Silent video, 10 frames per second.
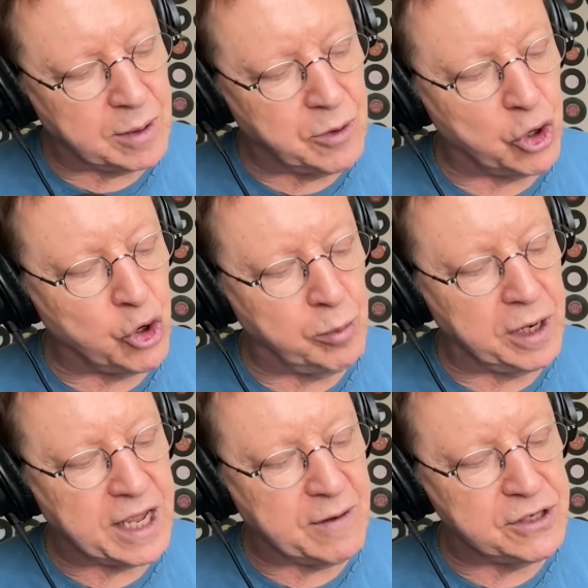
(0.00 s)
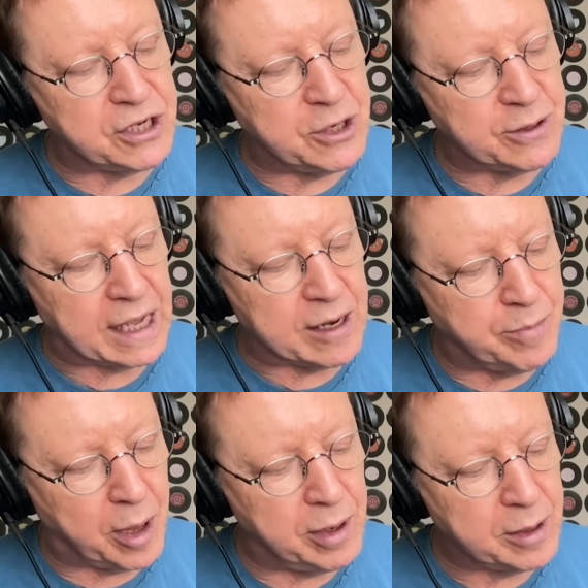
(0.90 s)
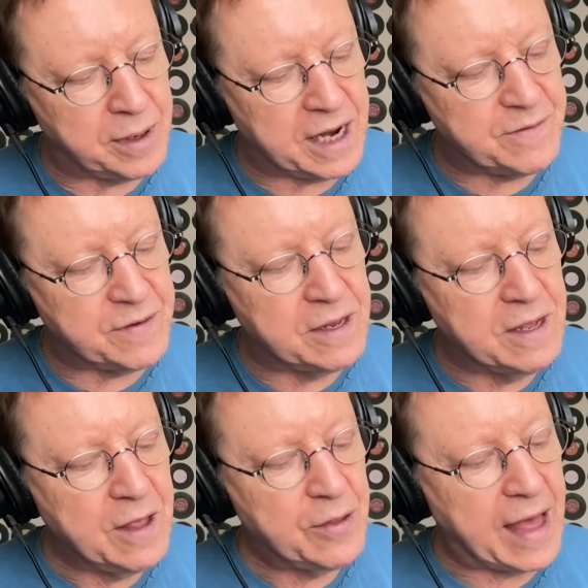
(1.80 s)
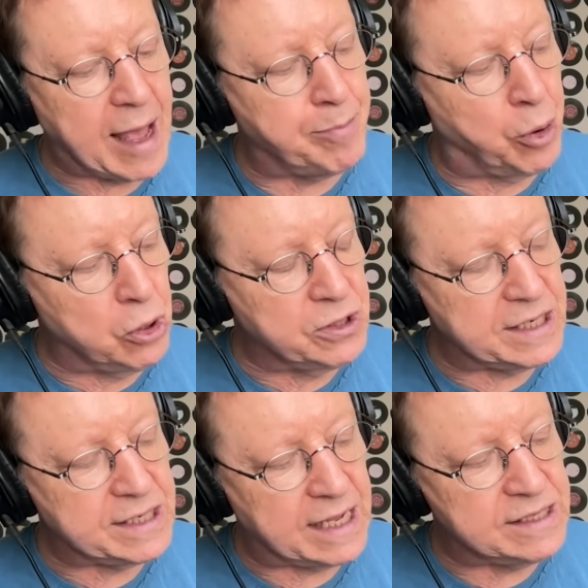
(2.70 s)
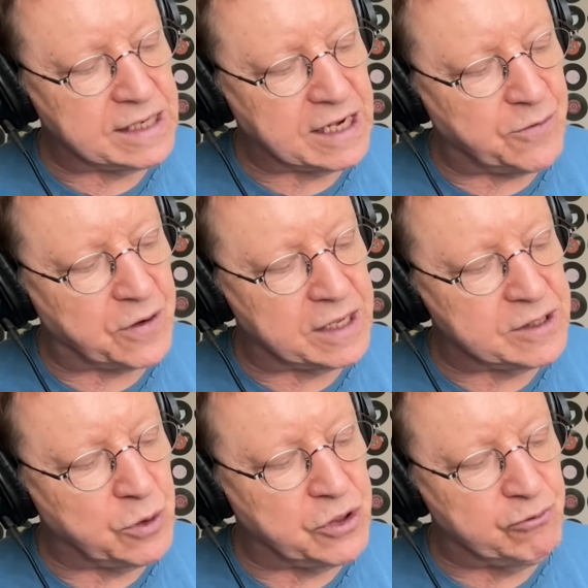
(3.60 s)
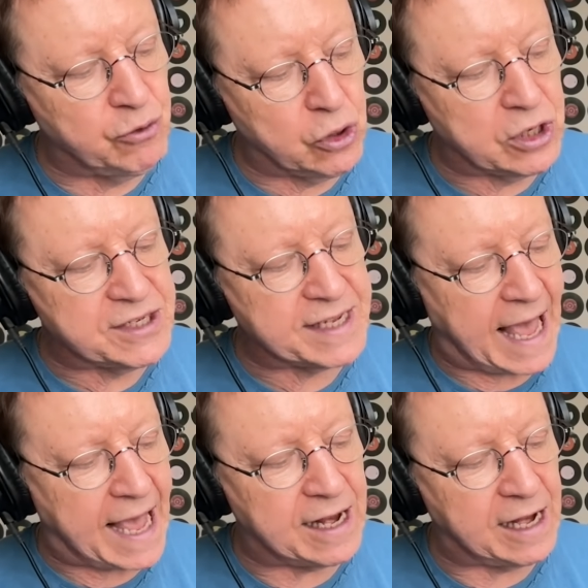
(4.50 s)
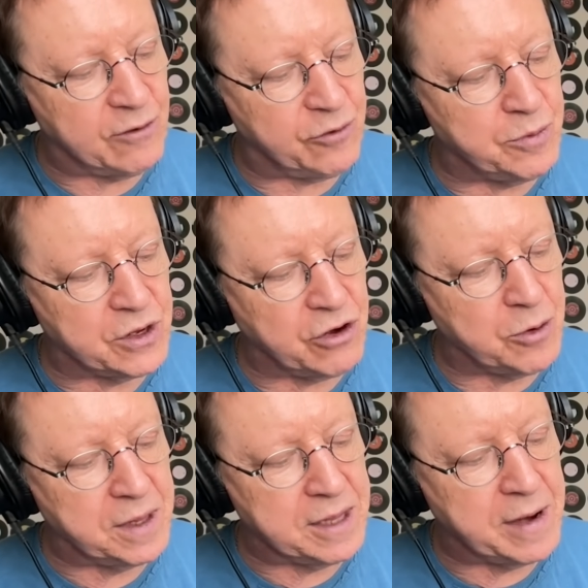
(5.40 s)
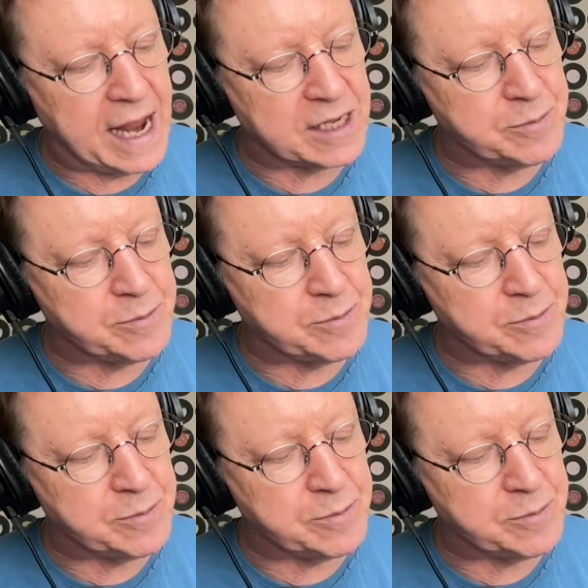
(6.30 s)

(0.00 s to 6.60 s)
I'm not normally given to doing that in public, but even that pulled into insignificance with the raucous cackling from the group in the next